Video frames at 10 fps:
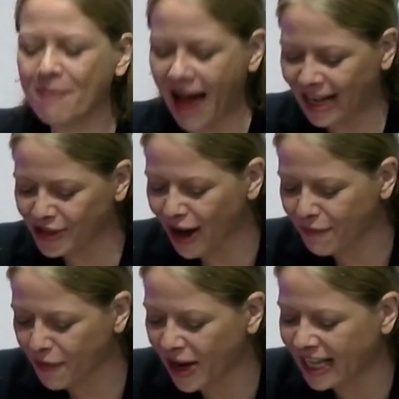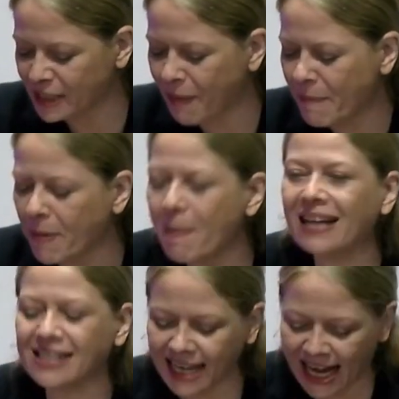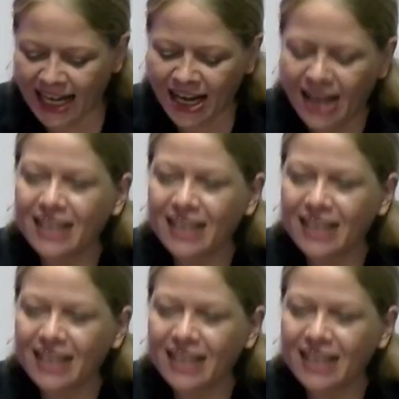Andre Fries, Pippa Maslin,